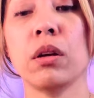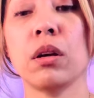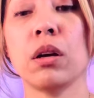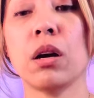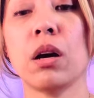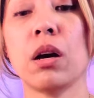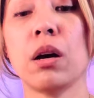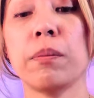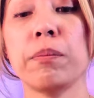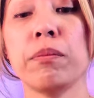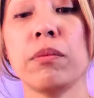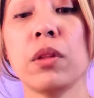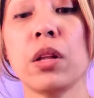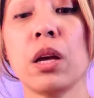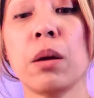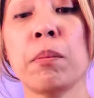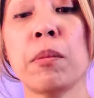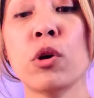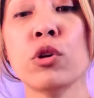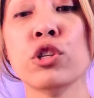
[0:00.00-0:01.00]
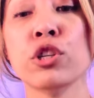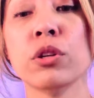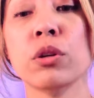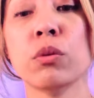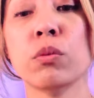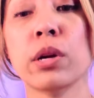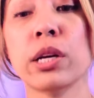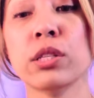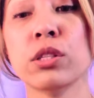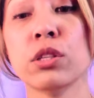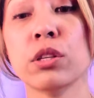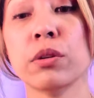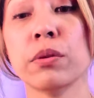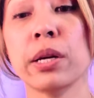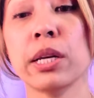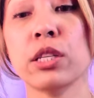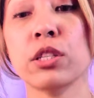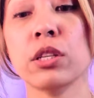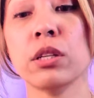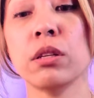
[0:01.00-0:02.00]
um, emotional
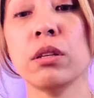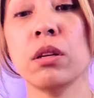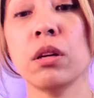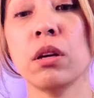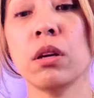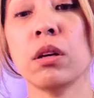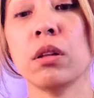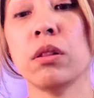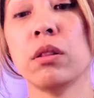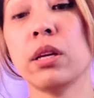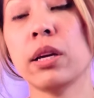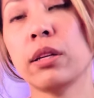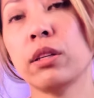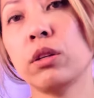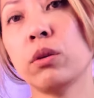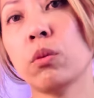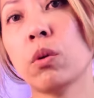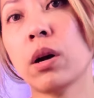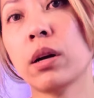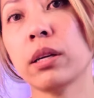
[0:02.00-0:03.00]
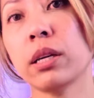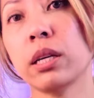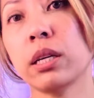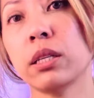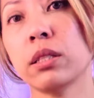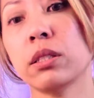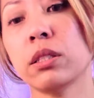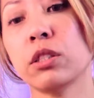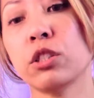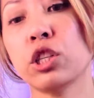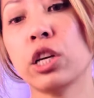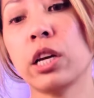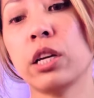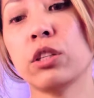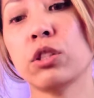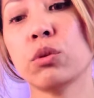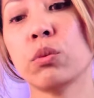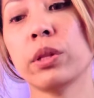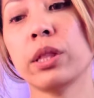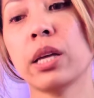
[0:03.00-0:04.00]
restoration, then you walking into
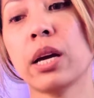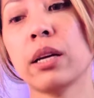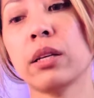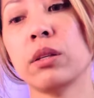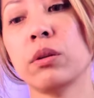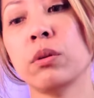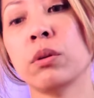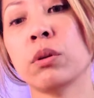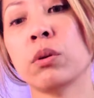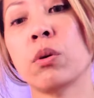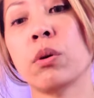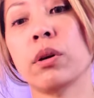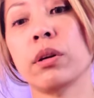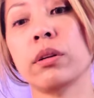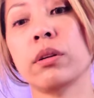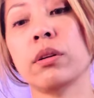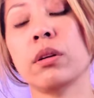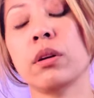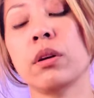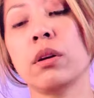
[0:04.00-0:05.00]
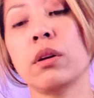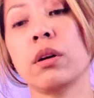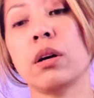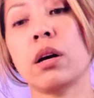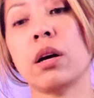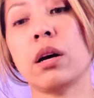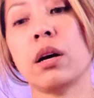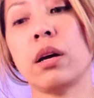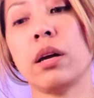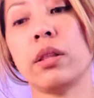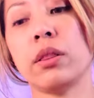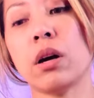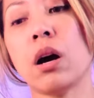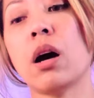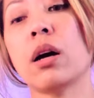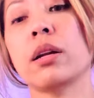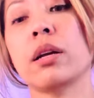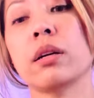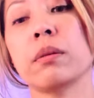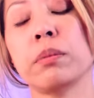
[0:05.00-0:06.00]
change with that unicorn uh, and the
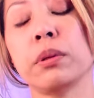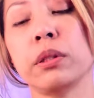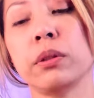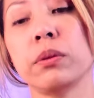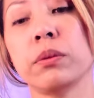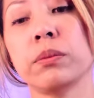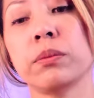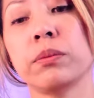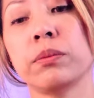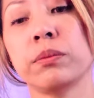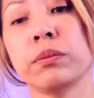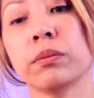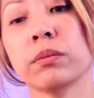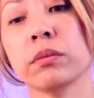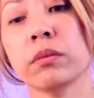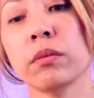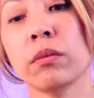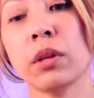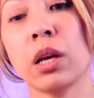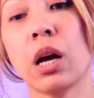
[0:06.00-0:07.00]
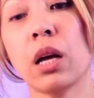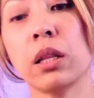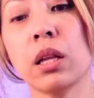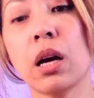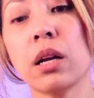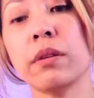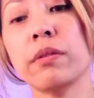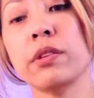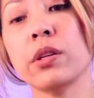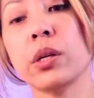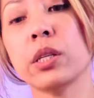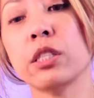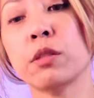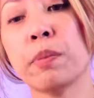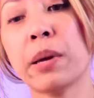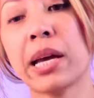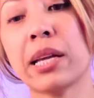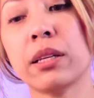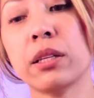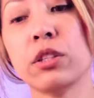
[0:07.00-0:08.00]
hot air balloon a lot of you
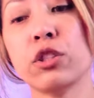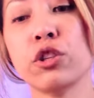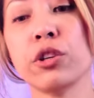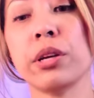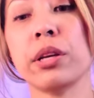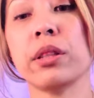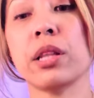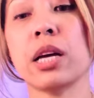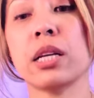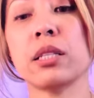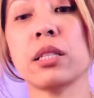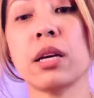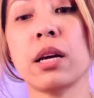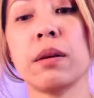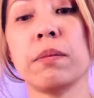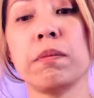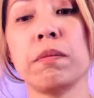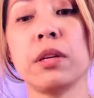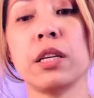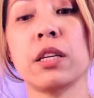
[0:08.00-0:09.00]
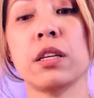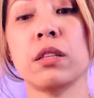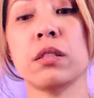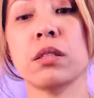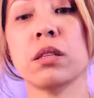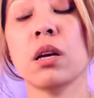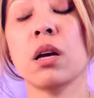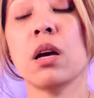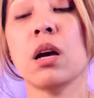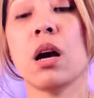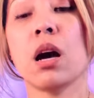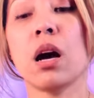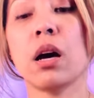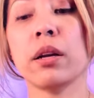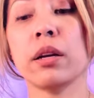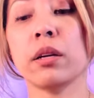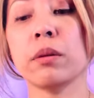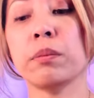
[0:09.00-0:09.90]
expanded during that time because hot air